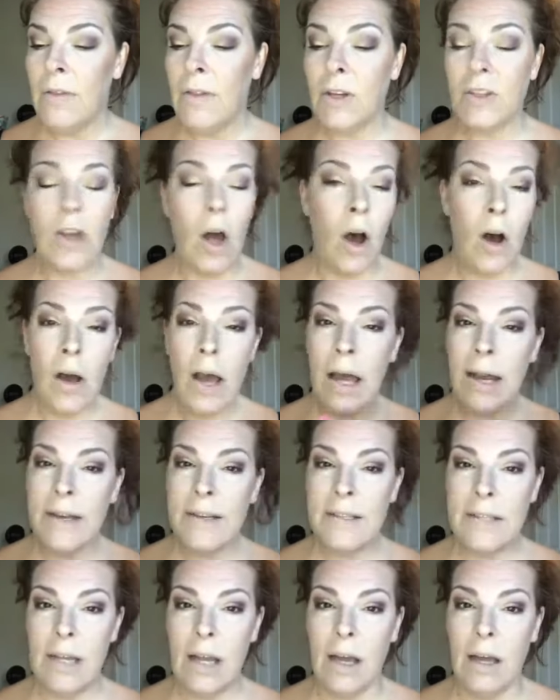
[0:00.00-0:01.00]
There's all
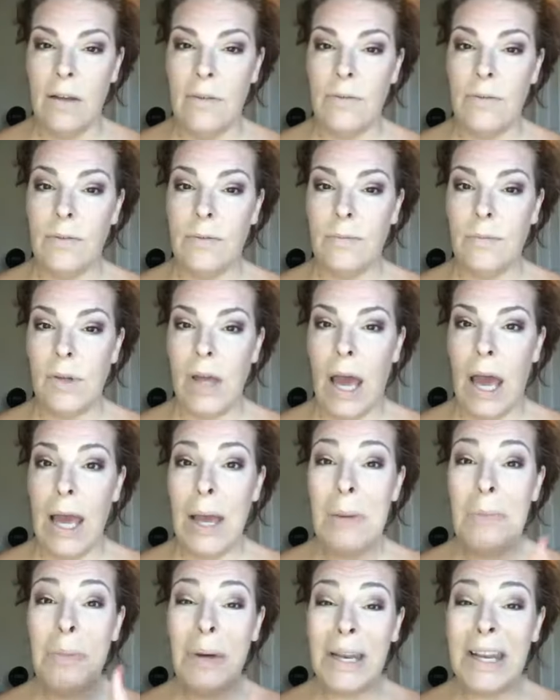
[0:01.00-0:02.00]
kind of stuff,
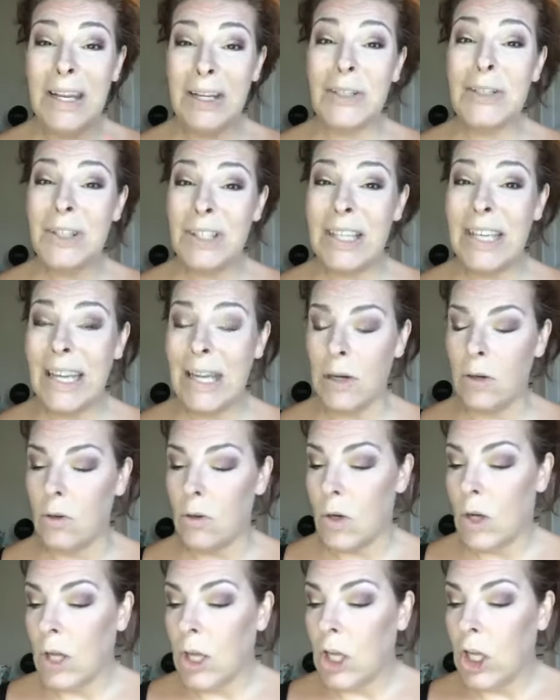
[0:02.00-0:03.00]
okay? But here's the
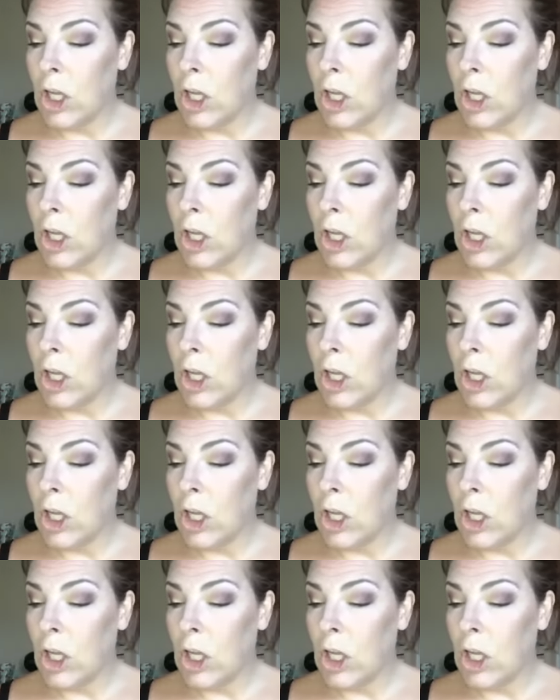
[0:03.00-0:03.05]
deal.